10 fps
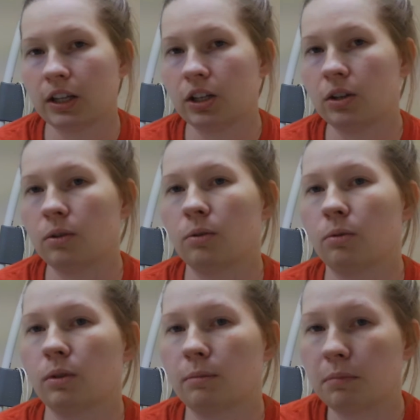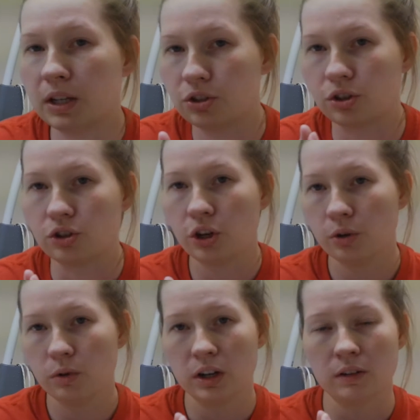You pinch the
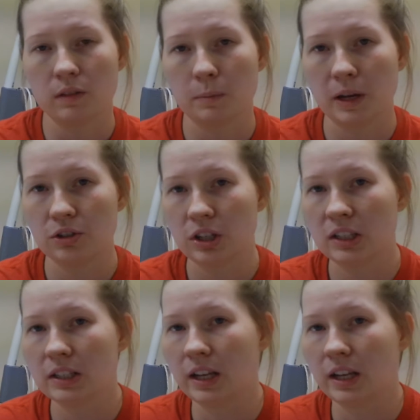toe of the patient,